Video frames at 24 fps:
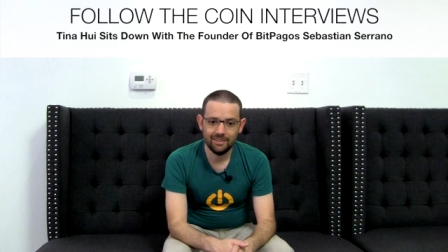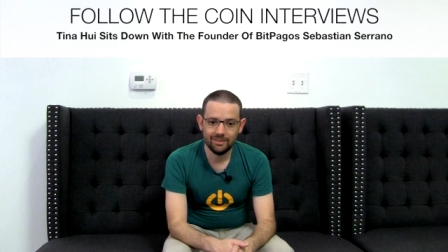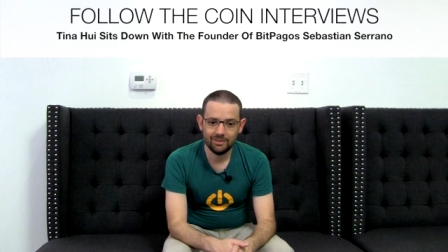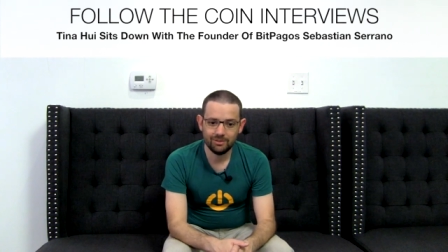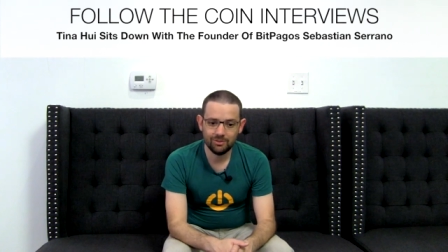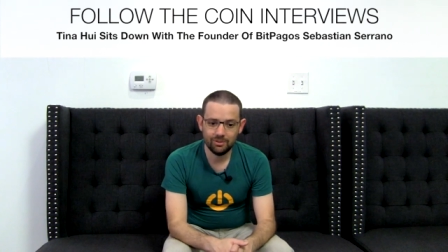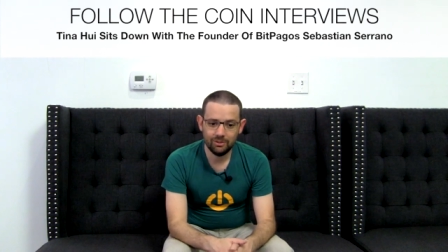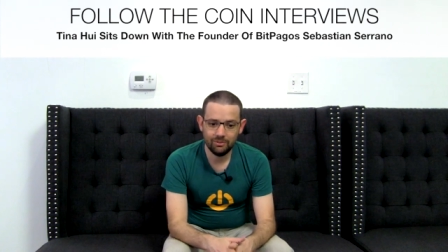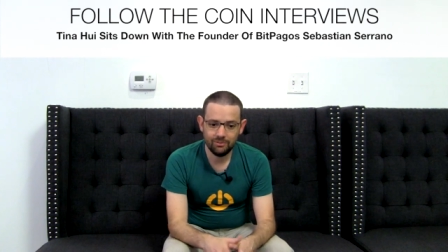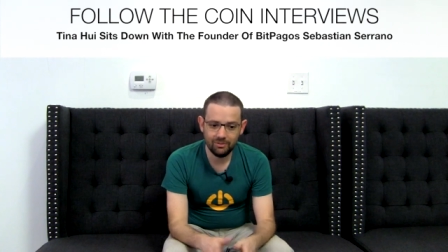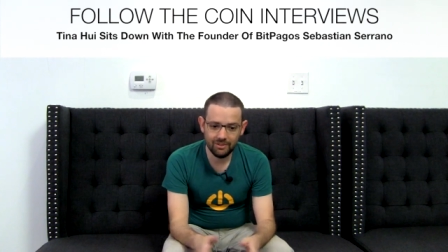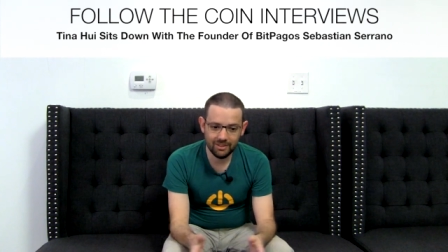
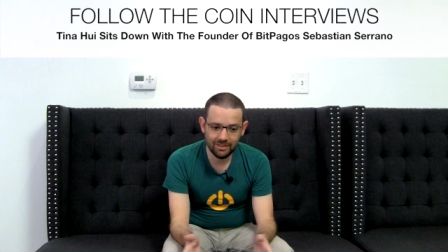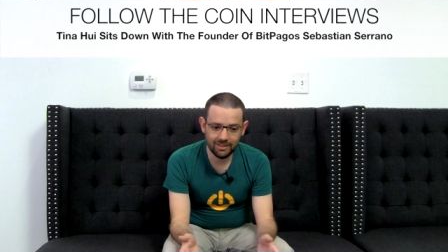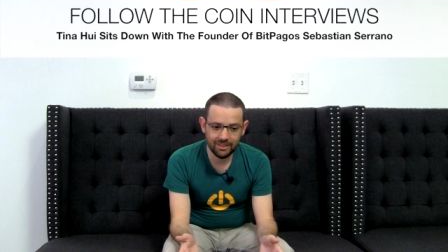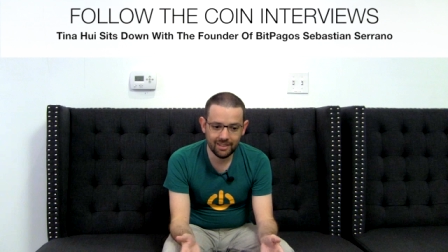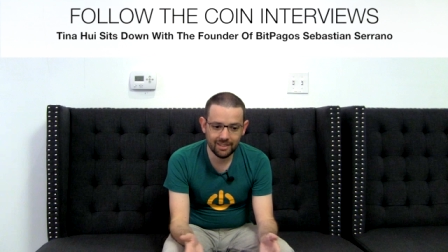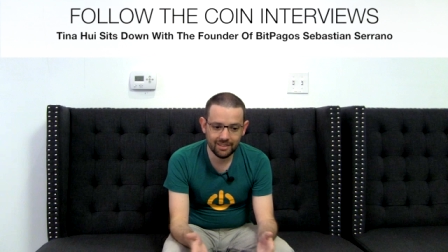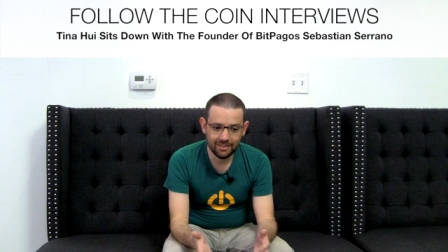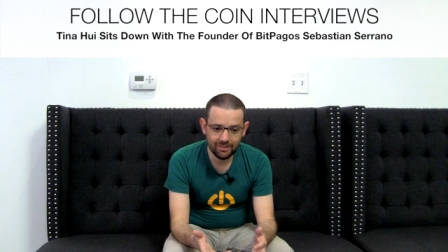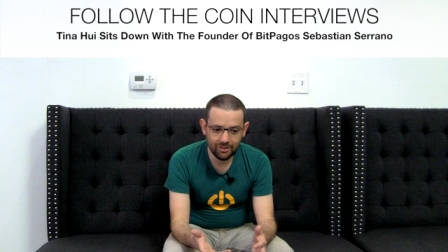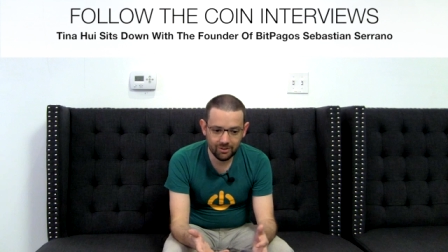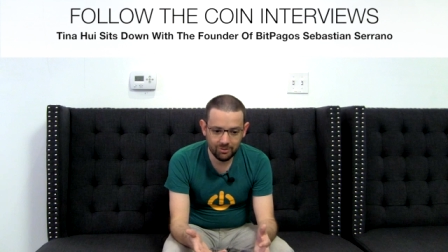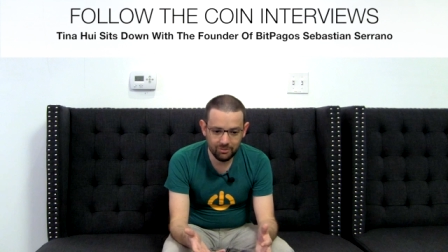So I think
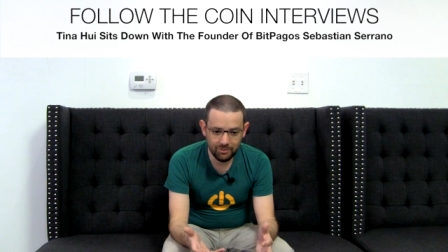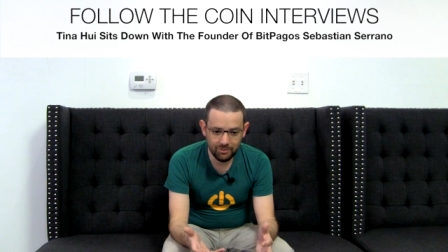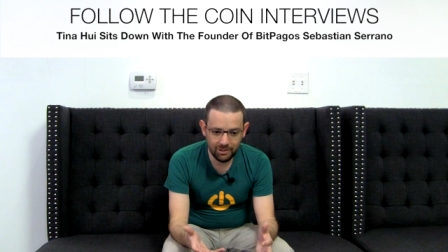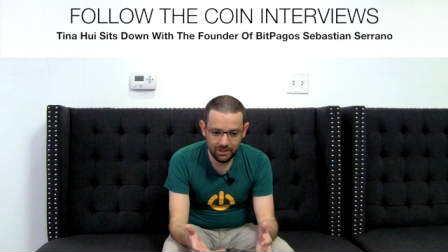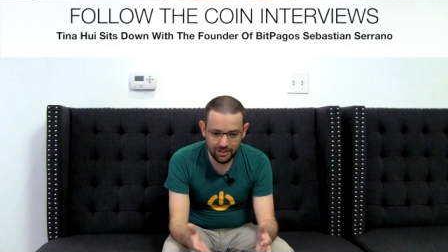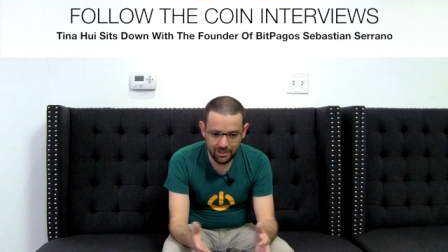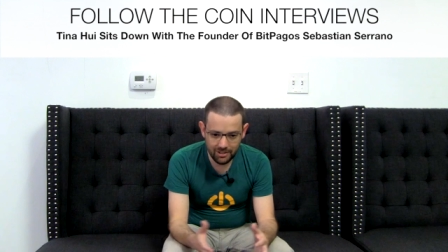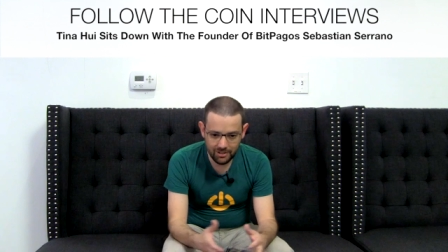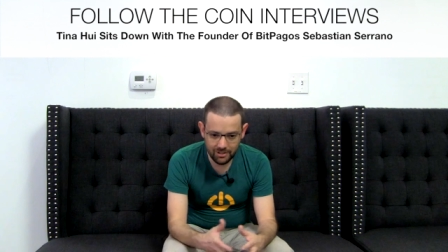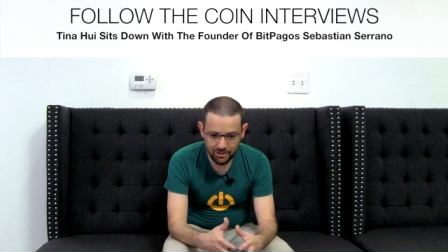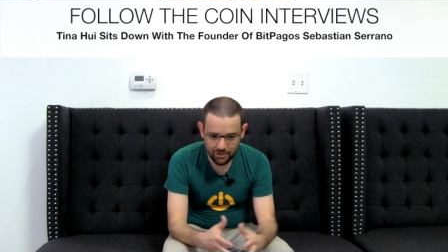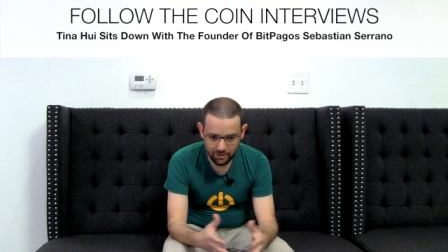that
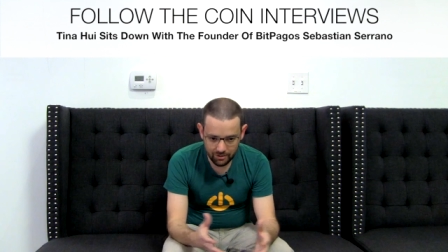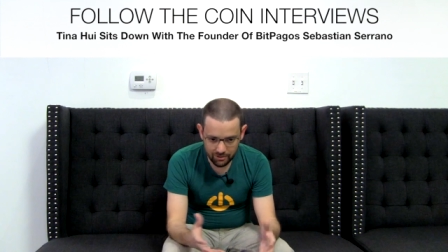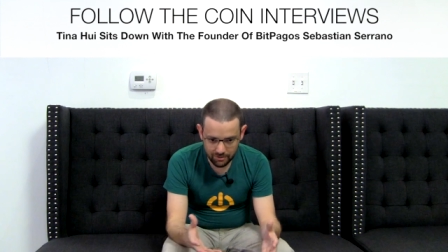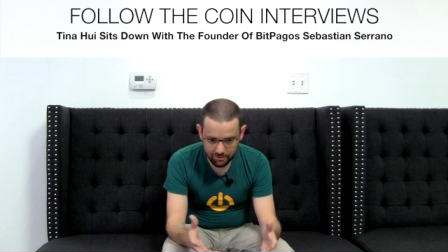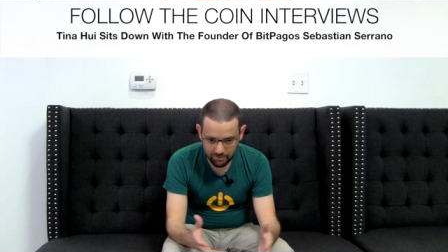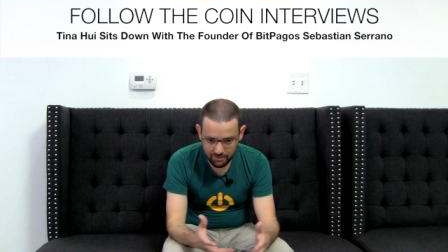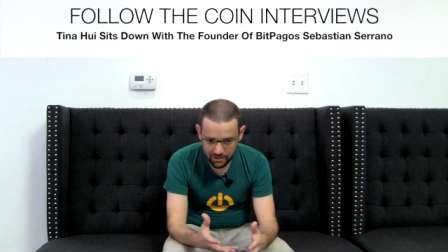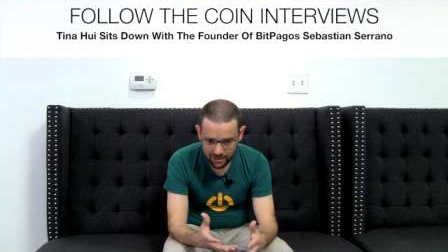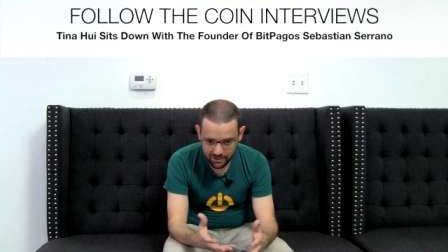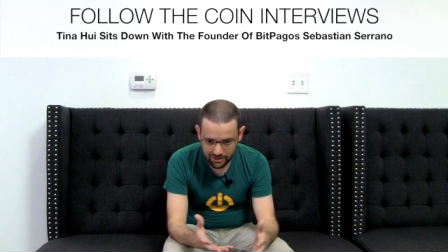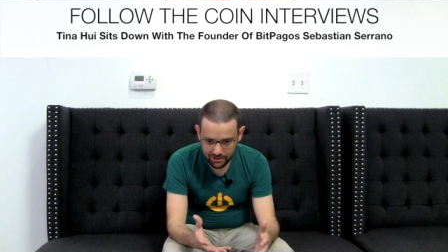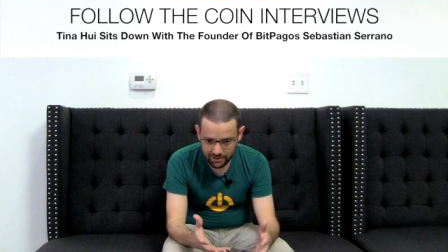combination
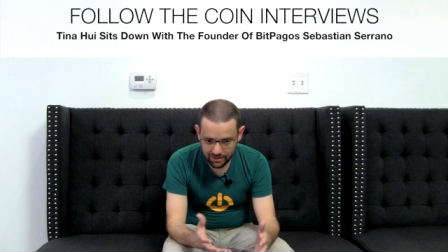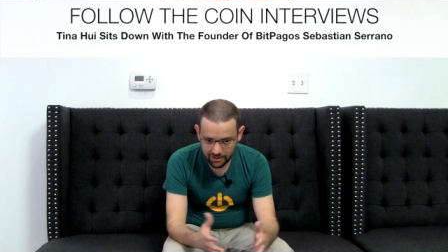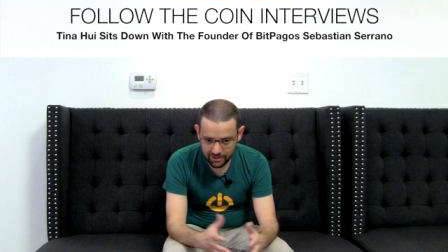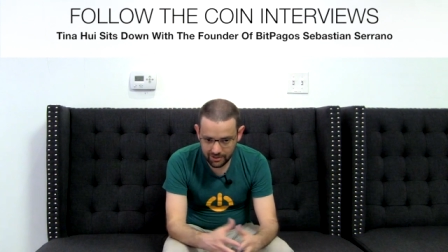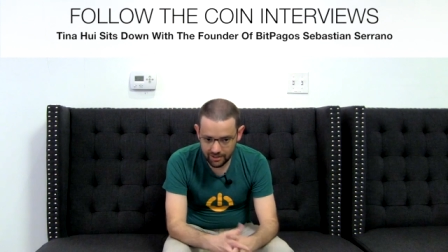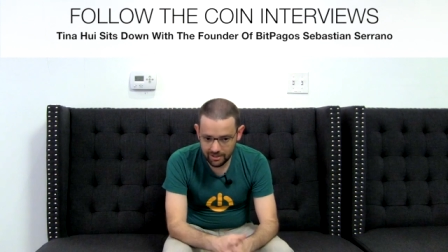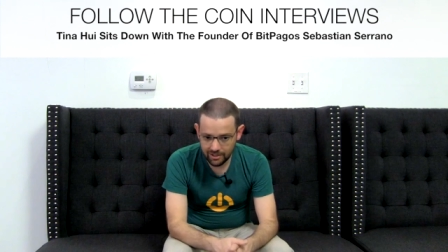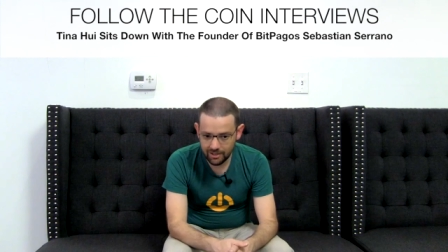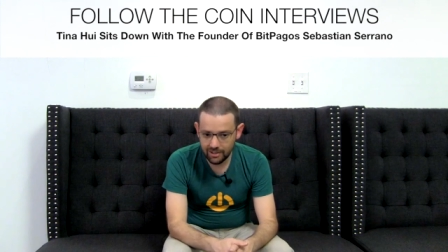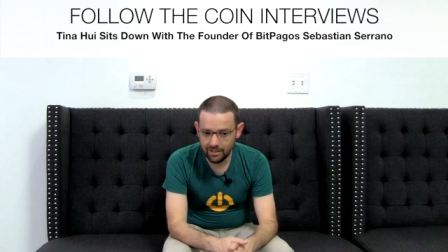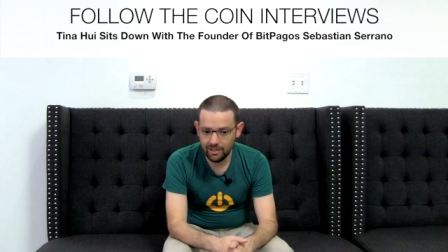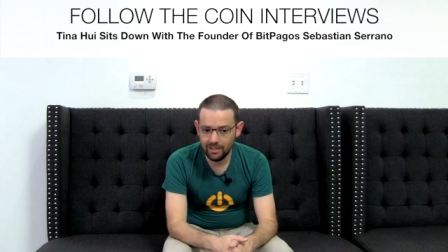makes it
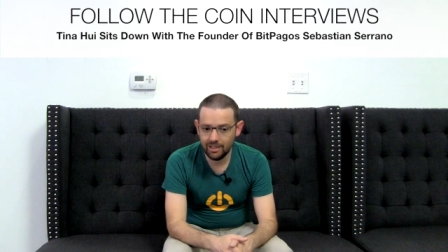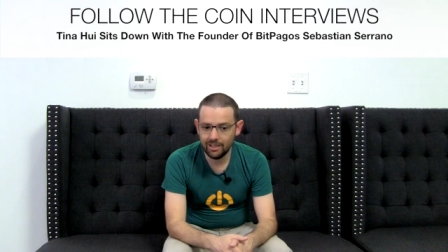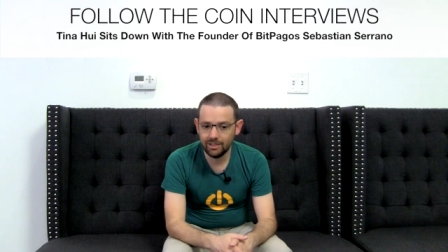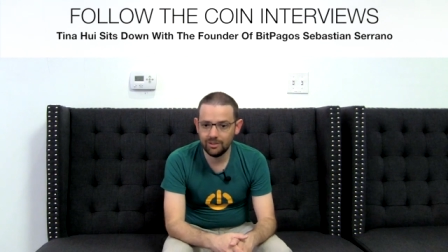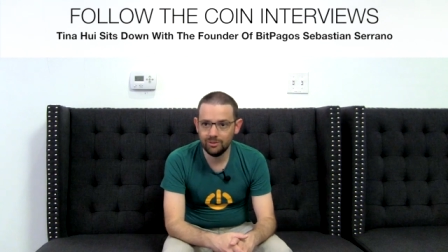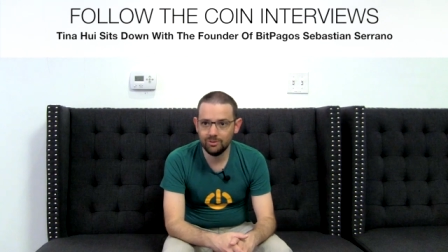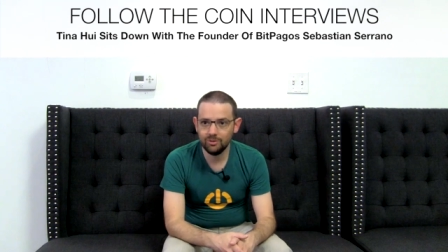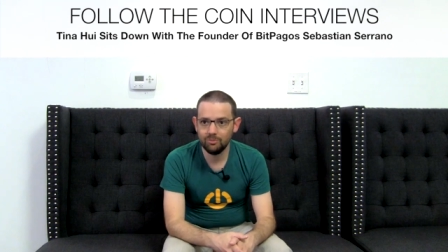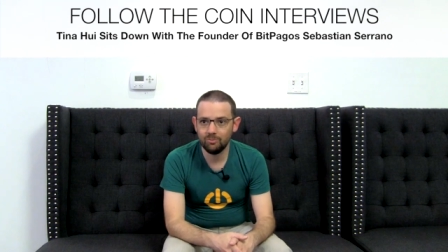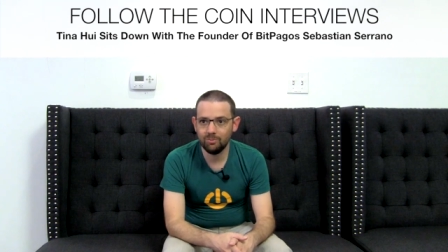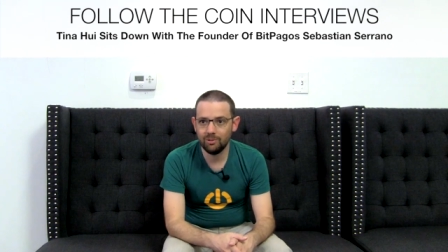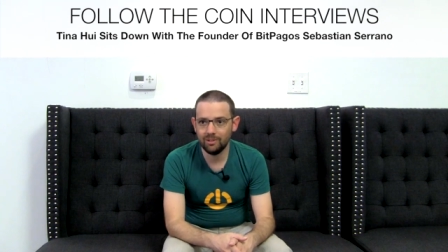a
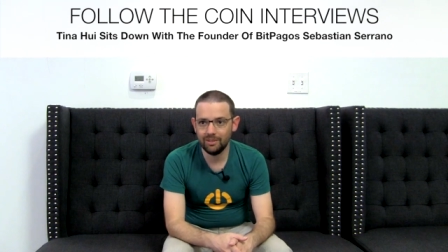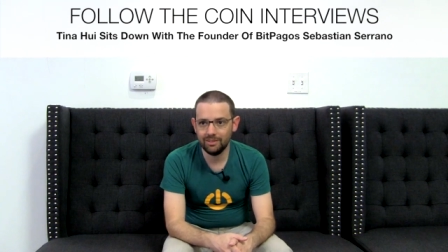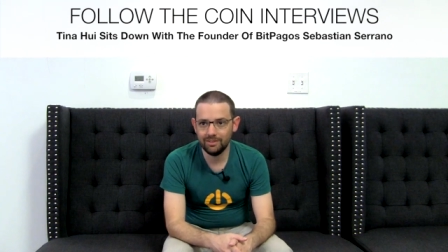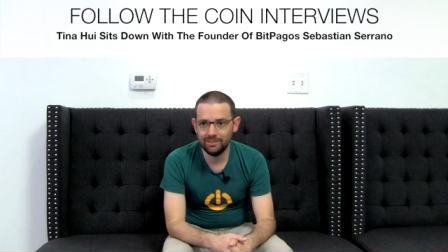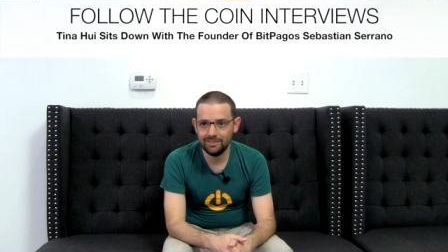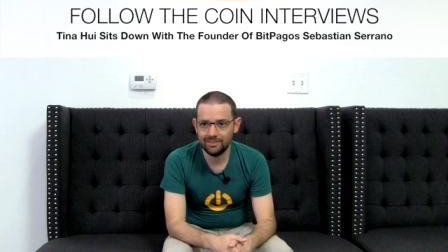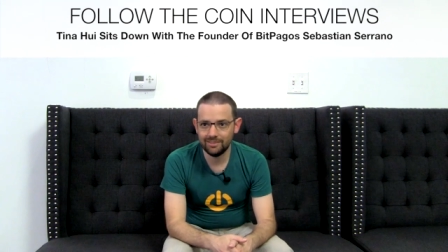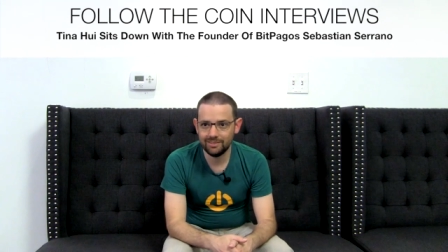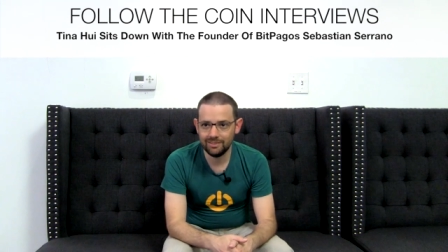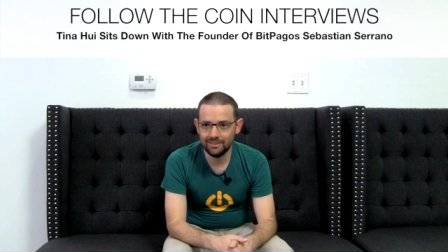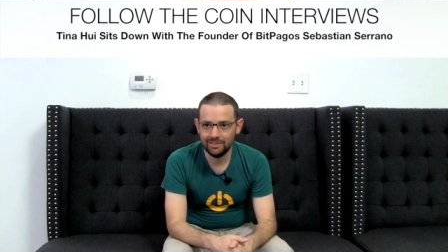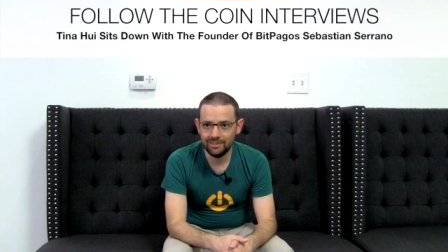good place